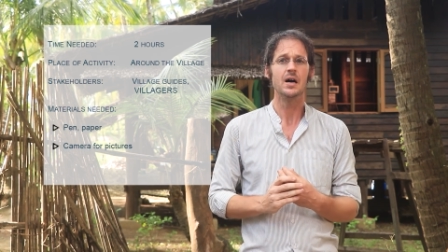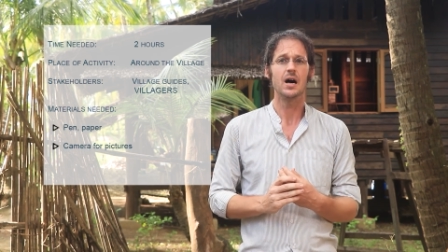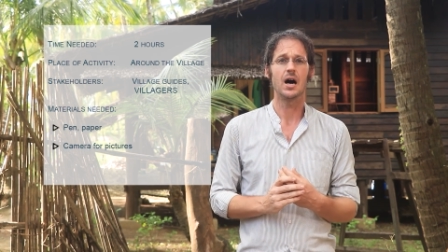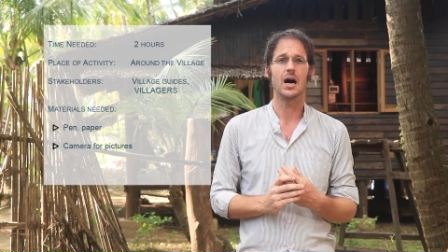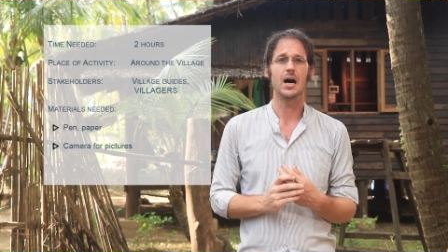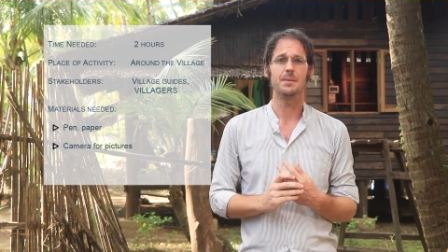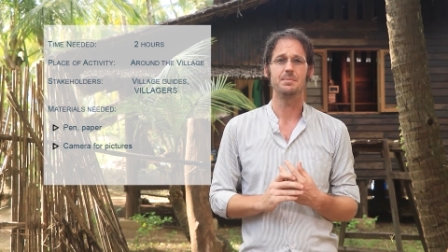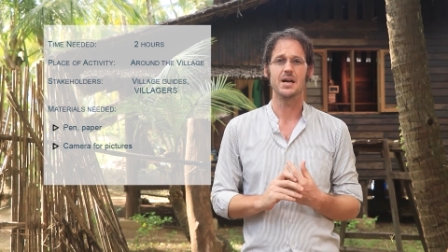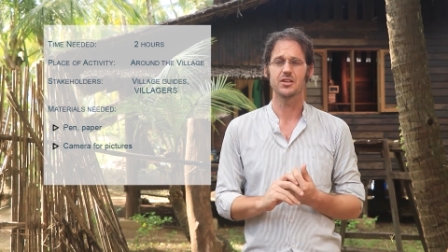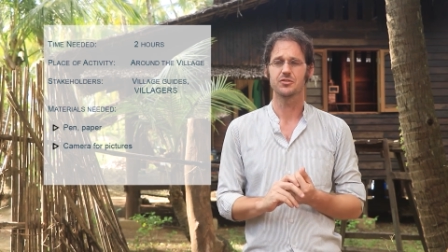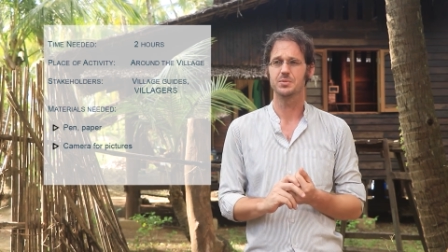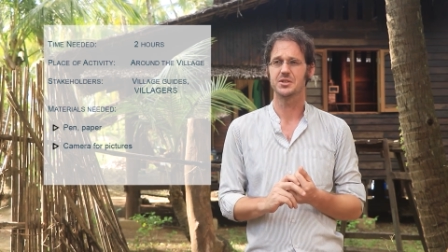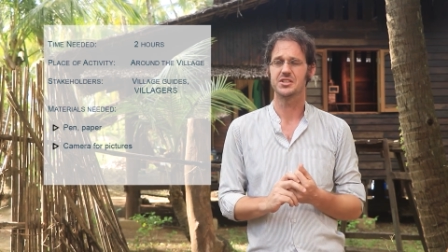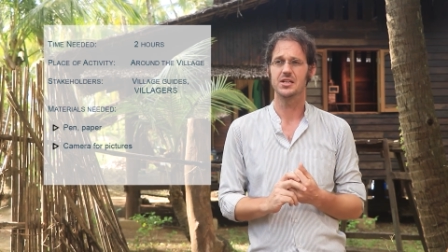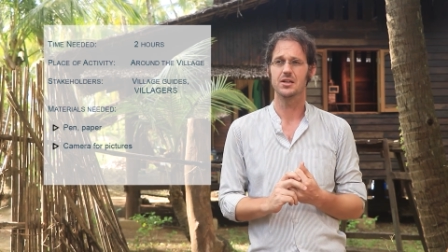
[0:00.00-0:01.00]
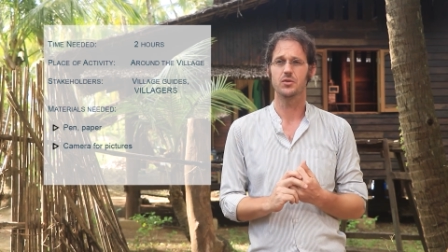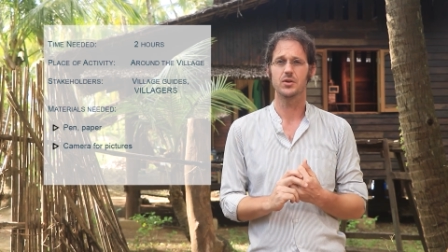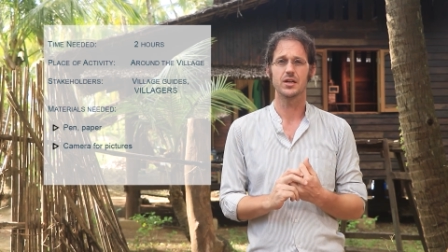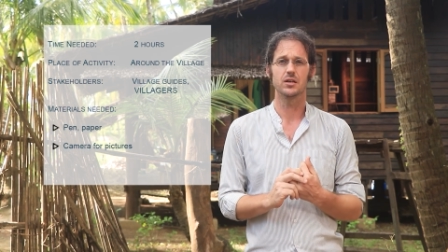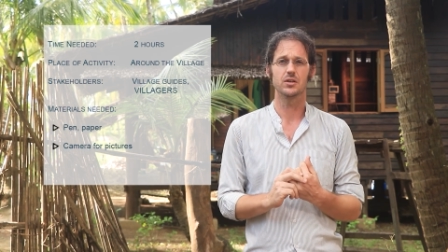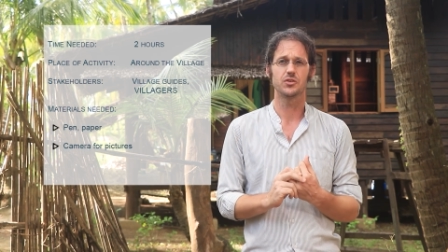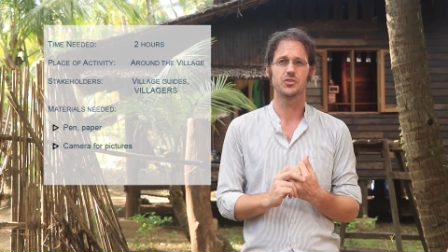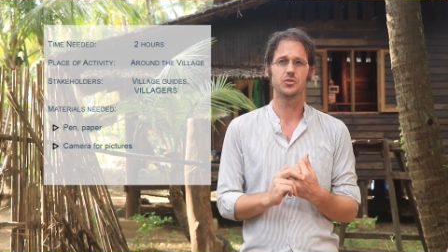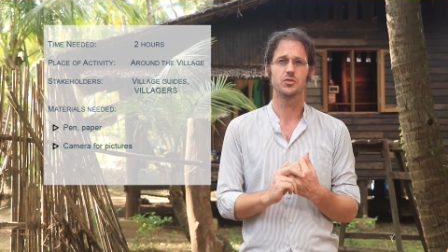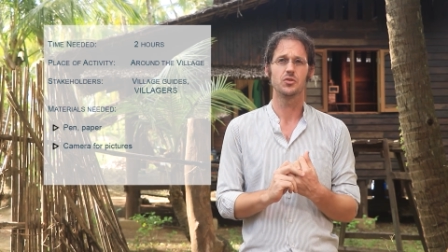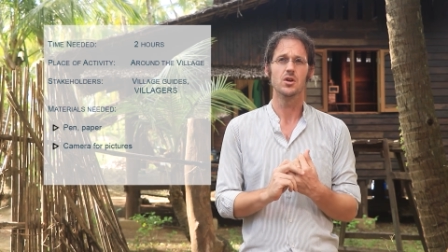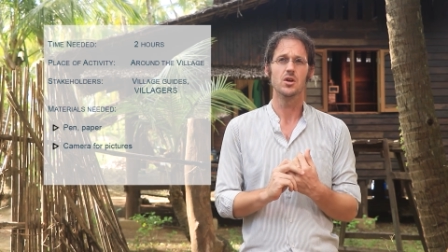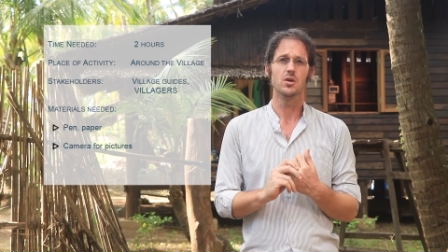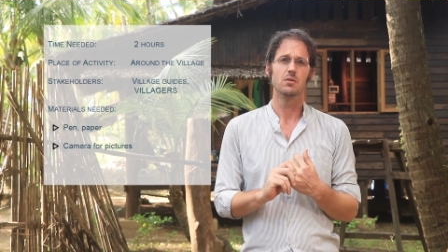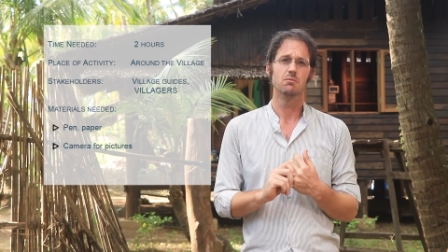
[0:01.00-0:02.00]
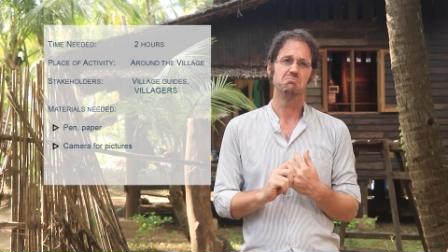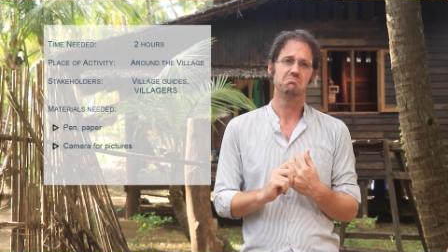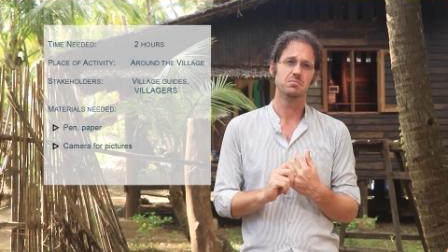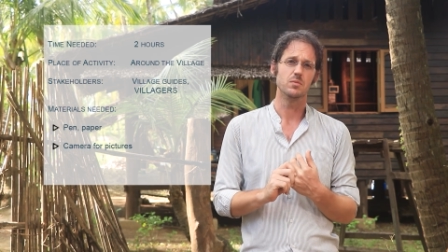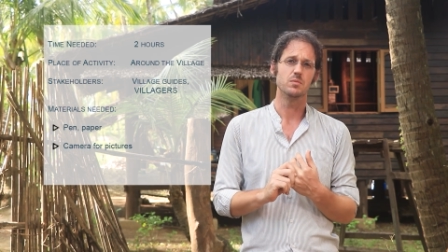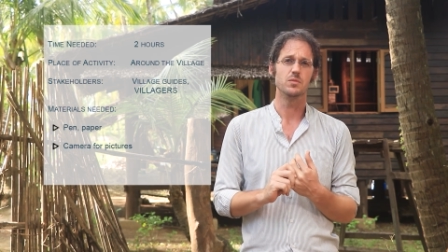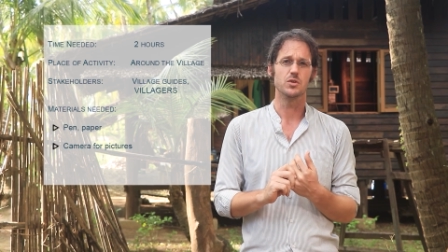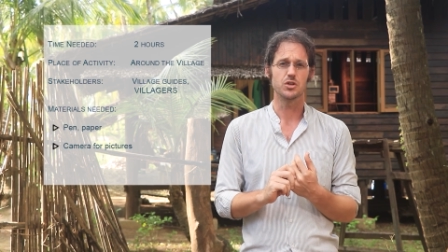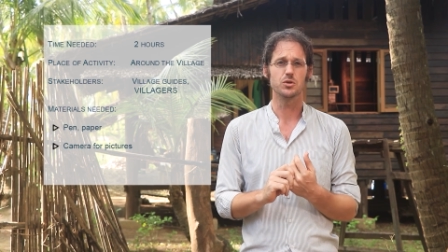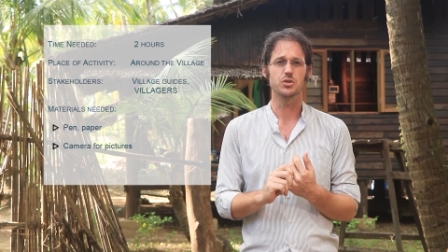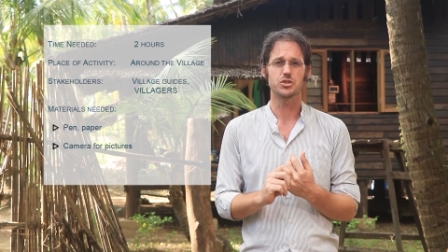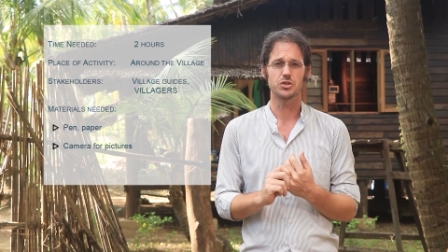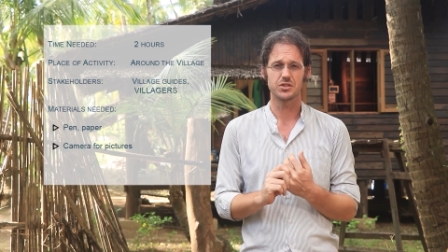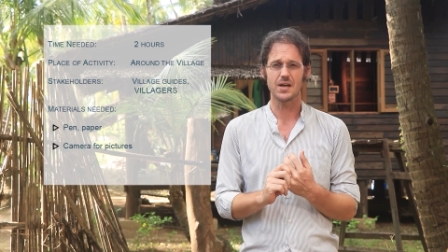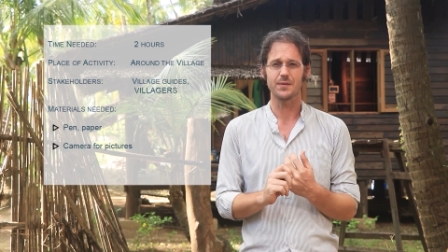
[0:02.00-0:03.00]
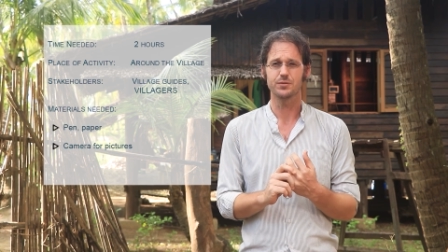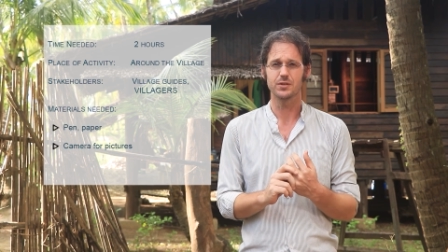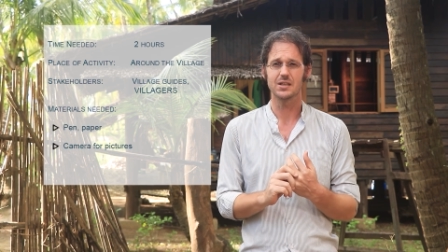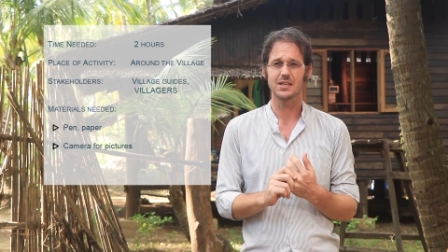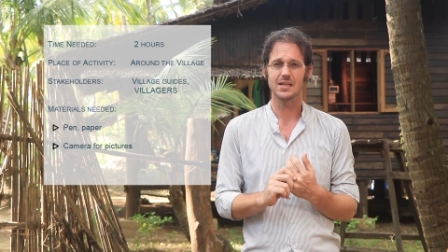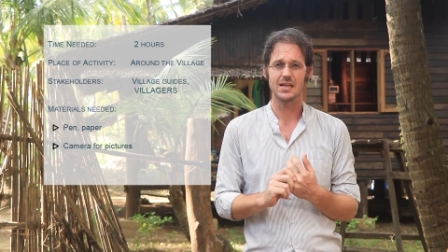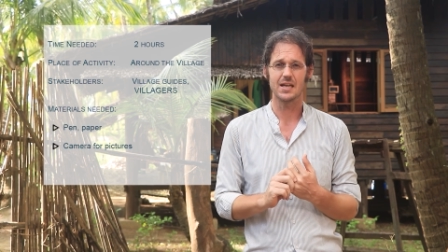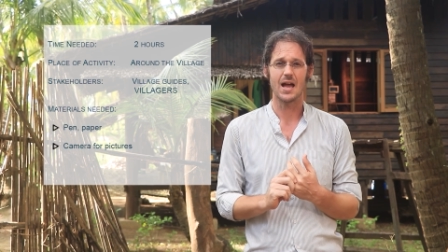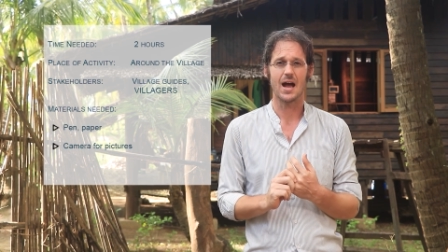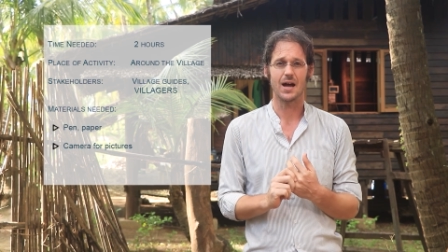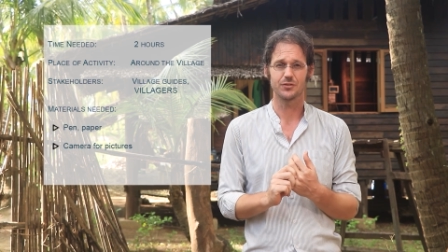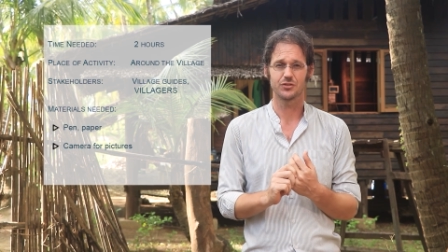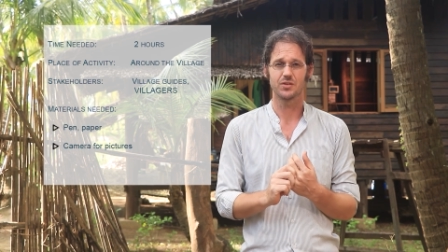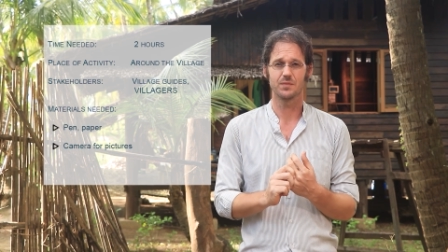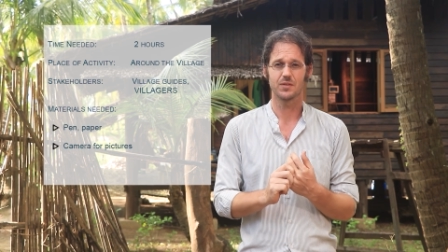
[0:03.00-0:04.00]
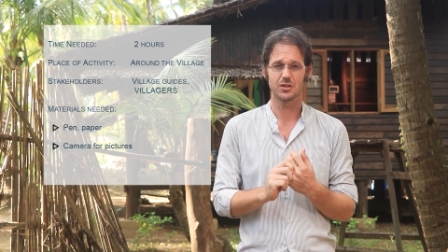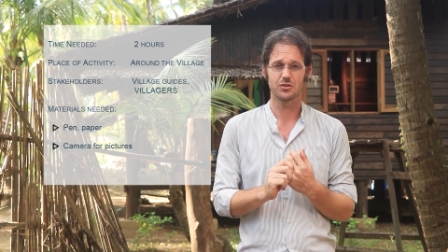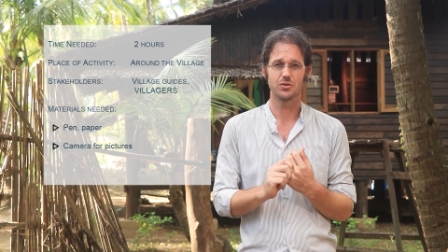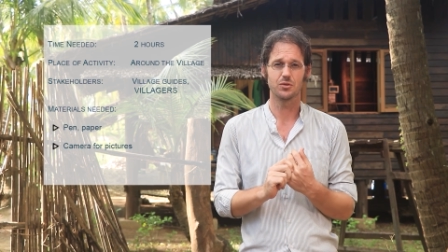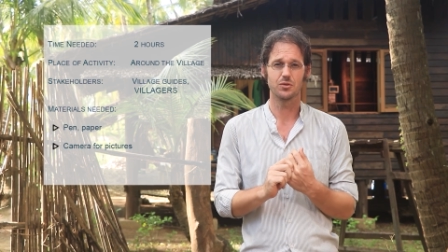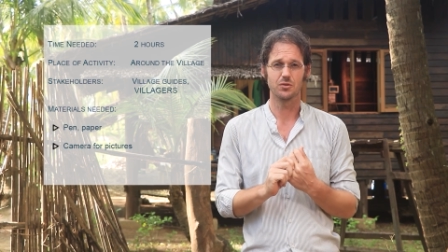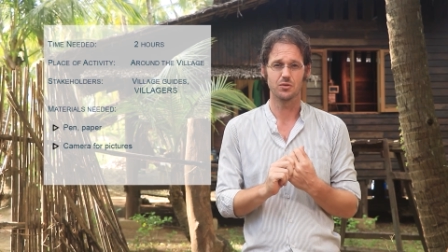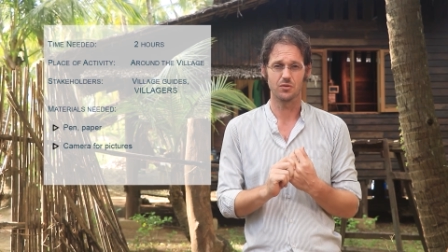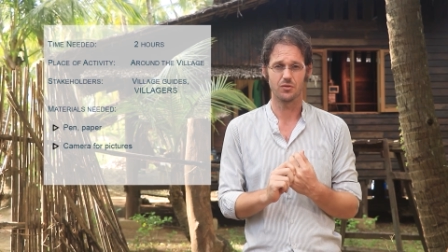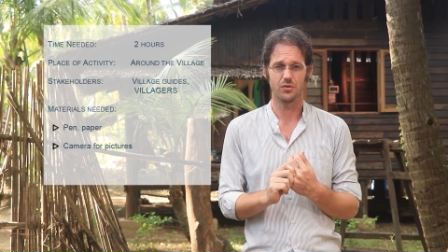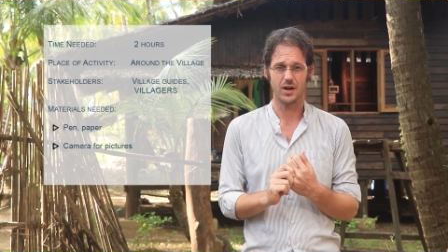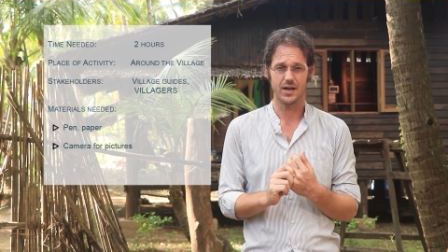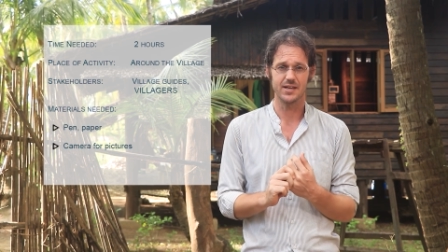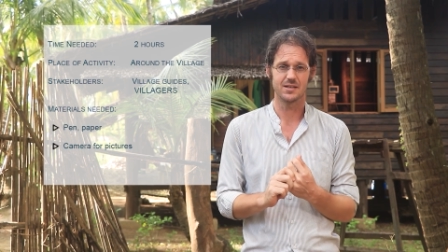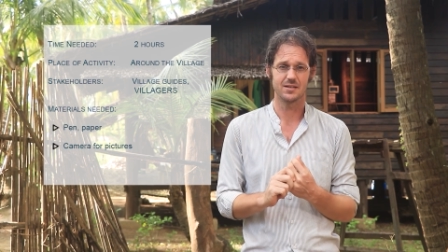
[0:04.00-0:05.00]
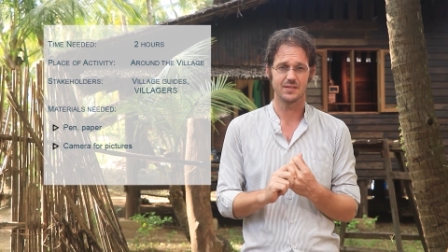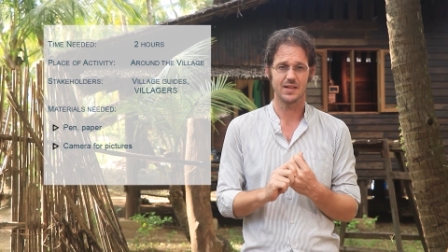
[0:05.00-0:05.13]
As materials, you should definitely have something to write.